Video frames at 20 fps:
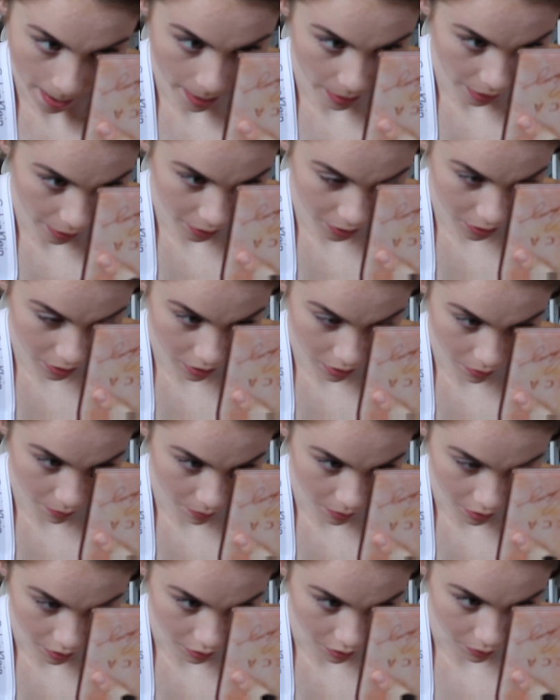and I just didn't
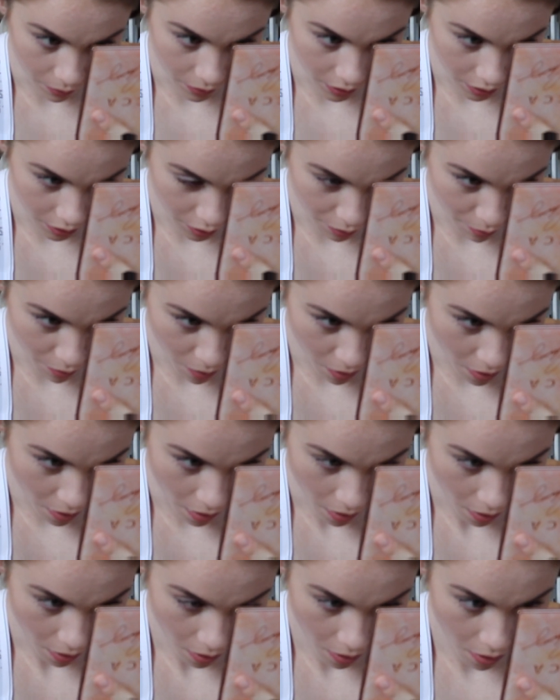want to do it
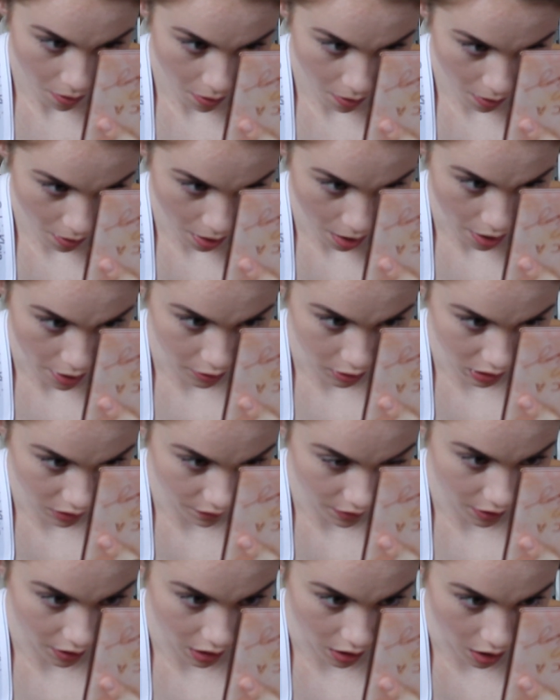anymore. And I was
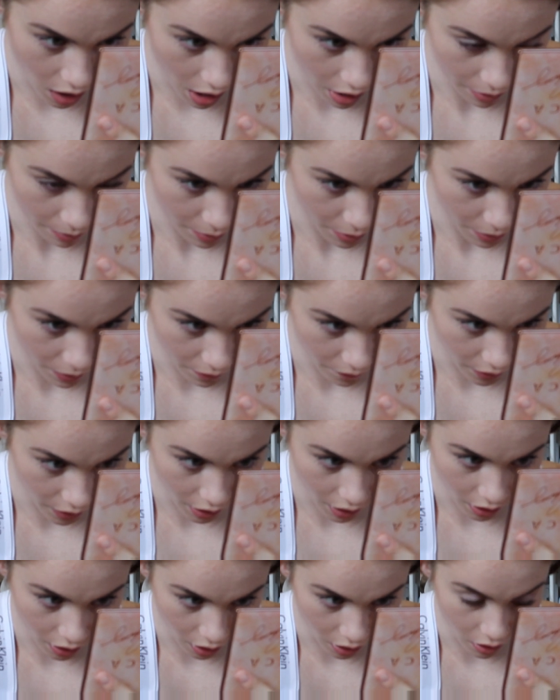very not
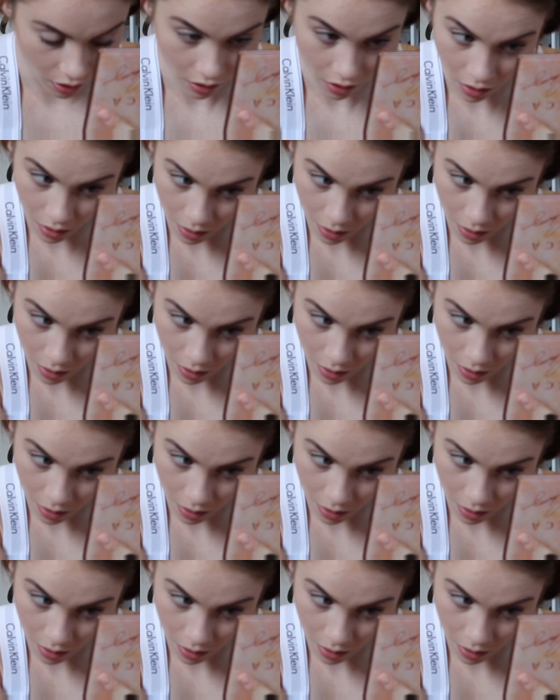motivated.